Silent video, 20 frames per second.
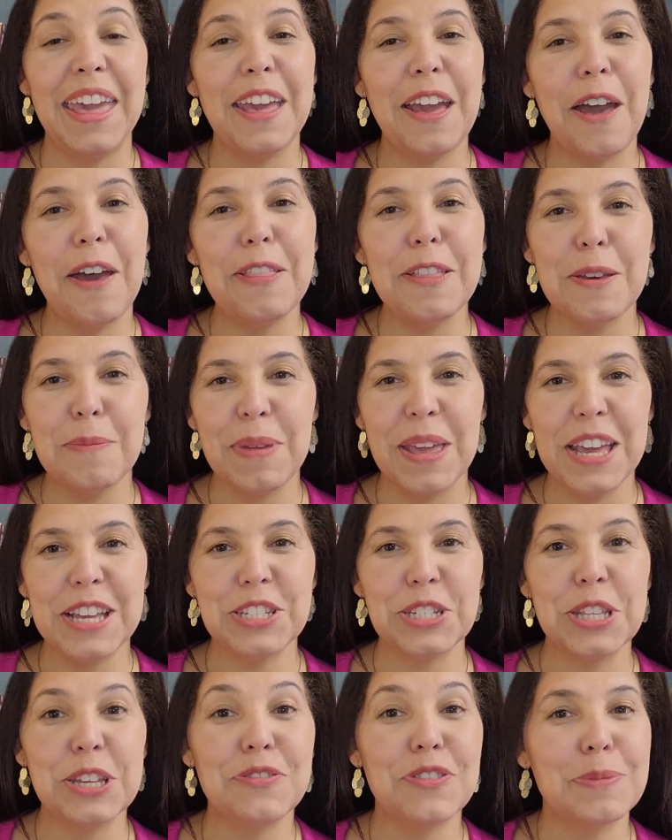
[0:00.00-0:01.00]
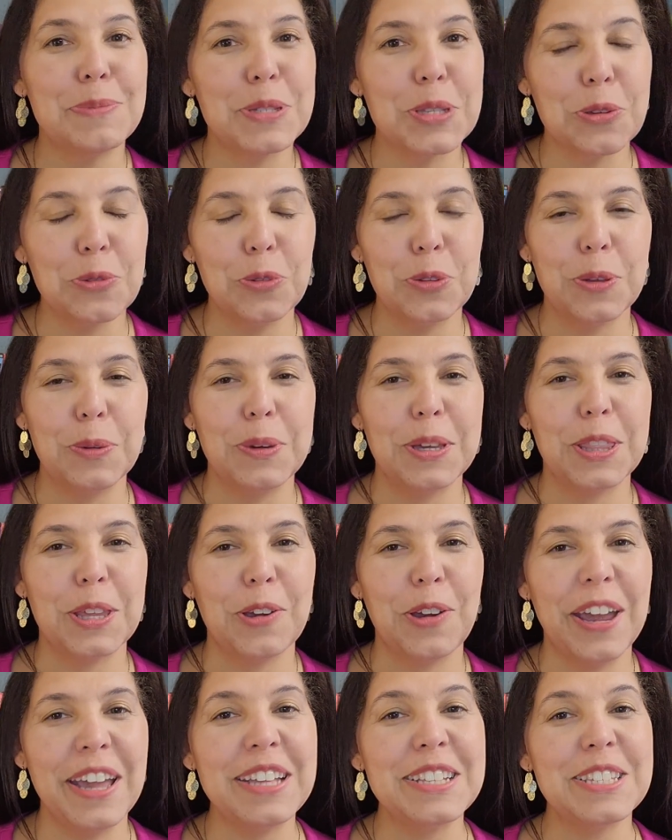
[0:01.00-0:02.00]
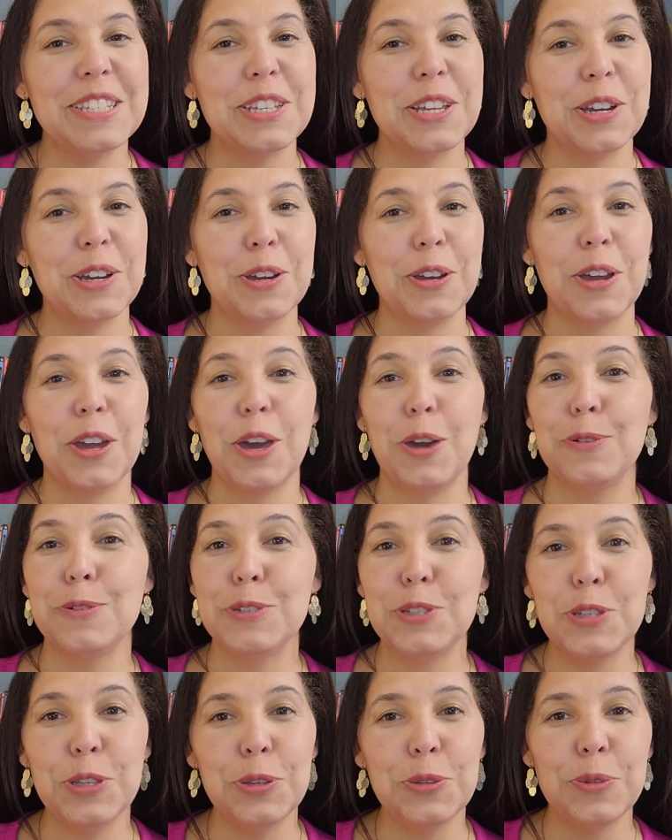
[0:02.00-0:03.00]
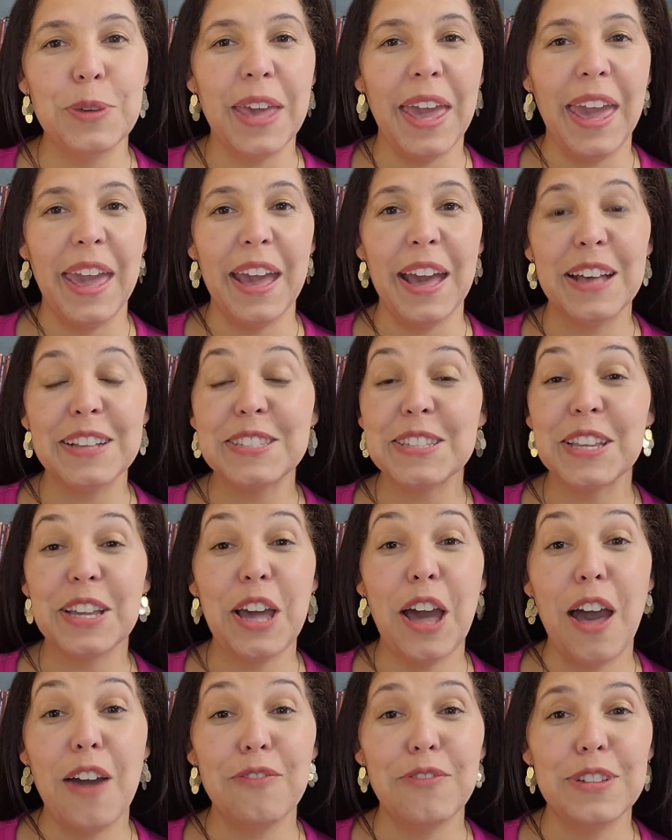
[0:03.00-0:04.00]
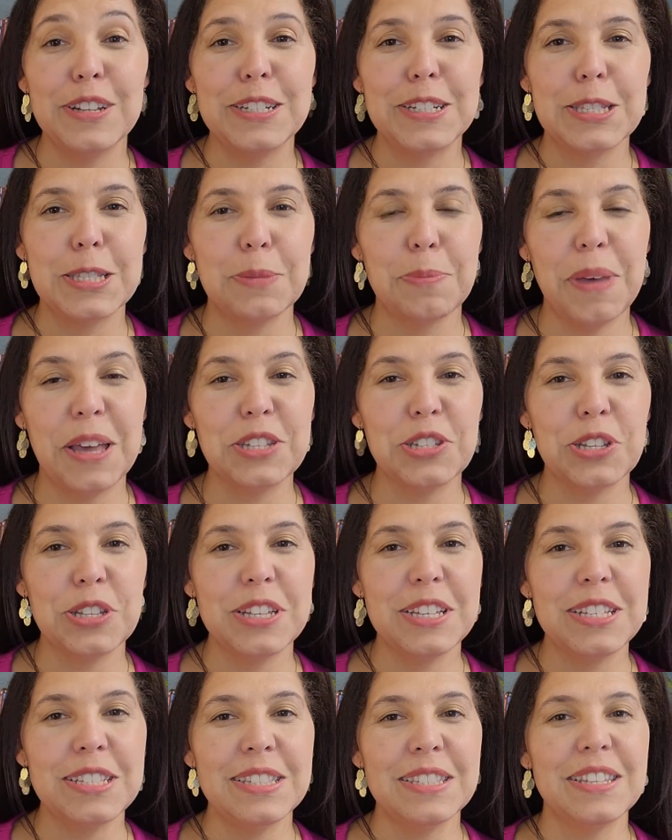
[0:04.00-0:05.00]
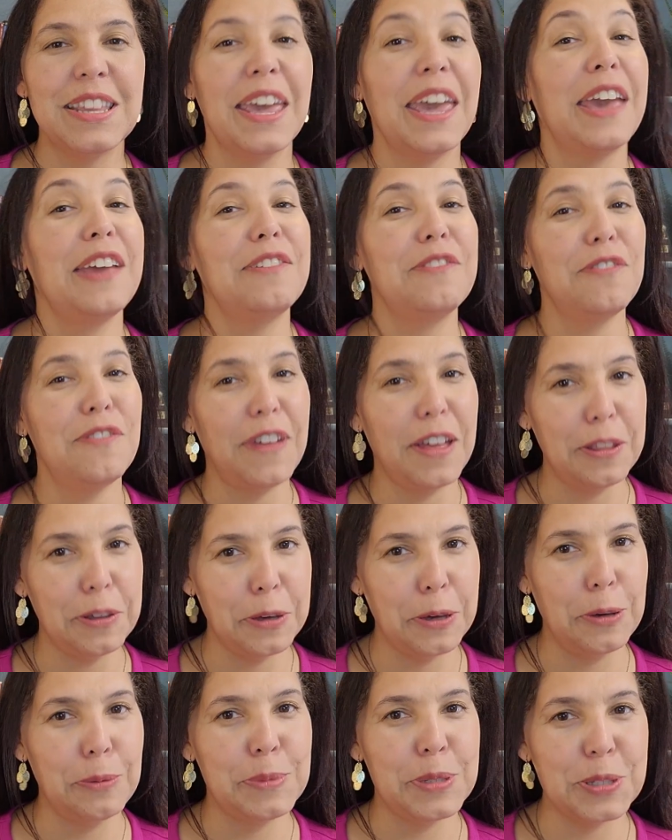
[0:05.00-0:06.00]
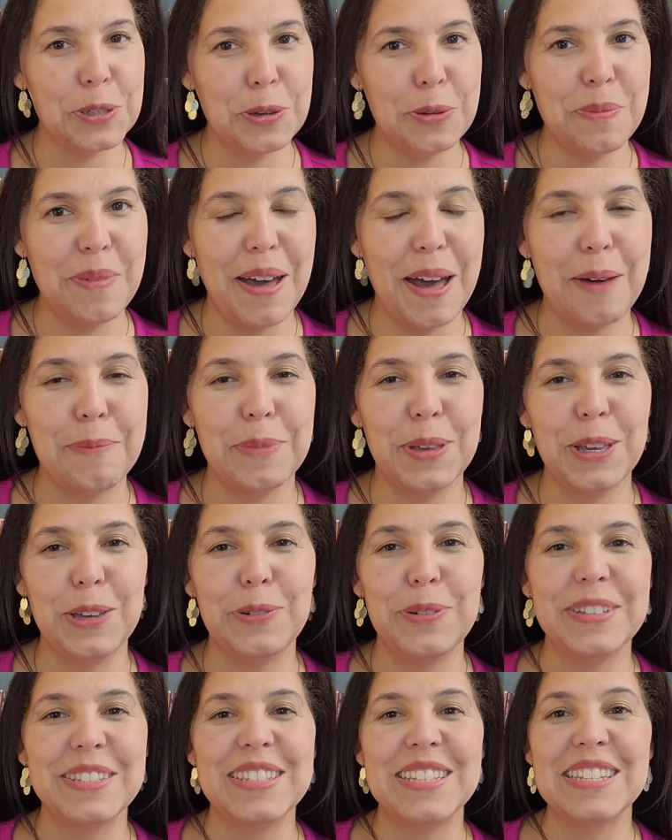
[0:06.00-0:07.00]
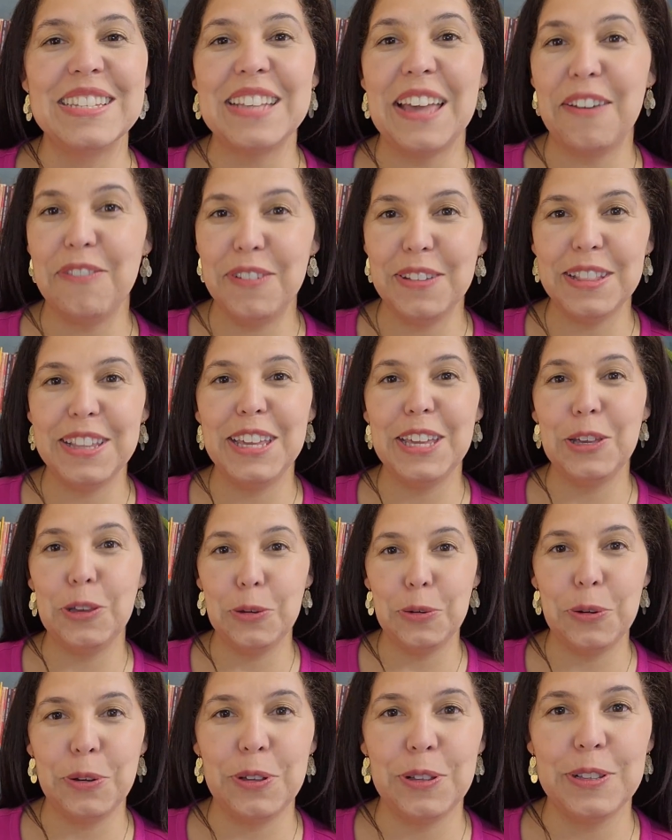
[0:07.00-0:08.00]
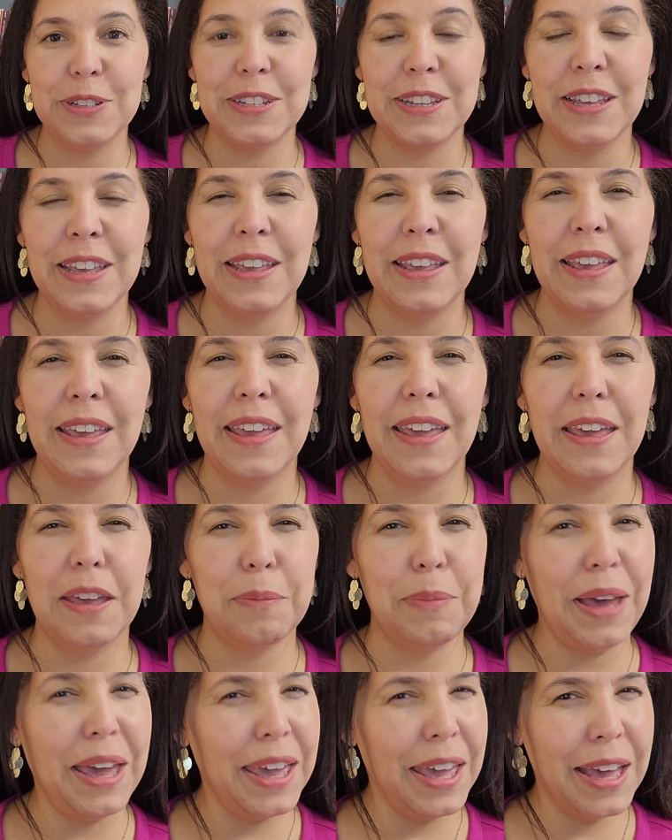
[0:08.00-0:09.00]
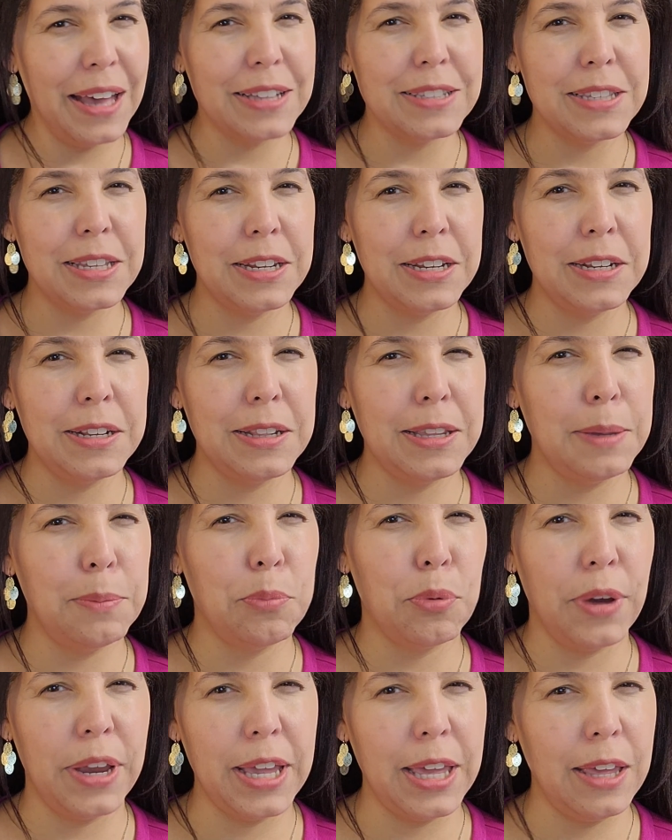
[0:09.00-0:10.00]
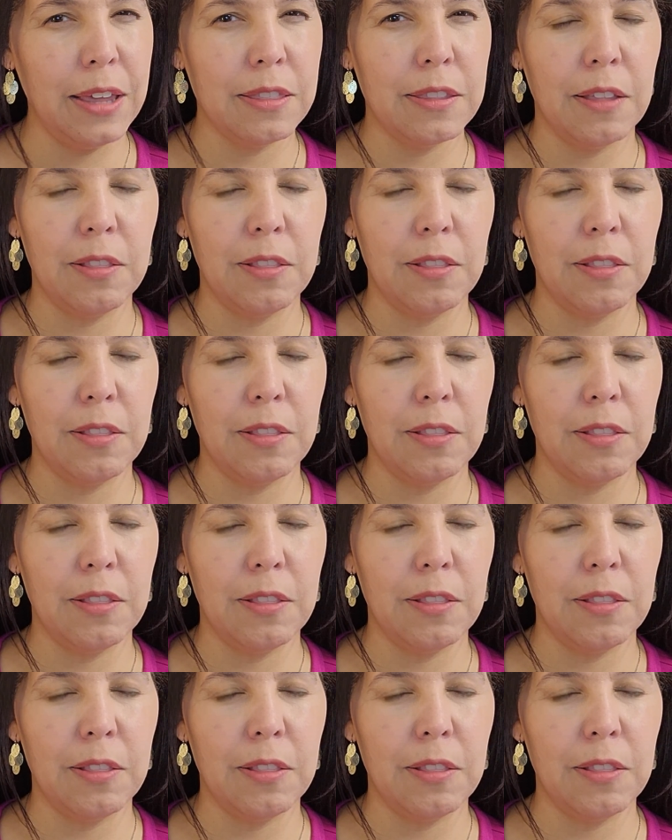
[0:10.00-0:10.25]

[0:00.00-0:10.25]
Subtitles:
y'all, I'm Angela from Schooling with Grace, your go-to chaos the confidence specialist and fellow homeschool mom who has definitely Googled, am I accidentally breaking the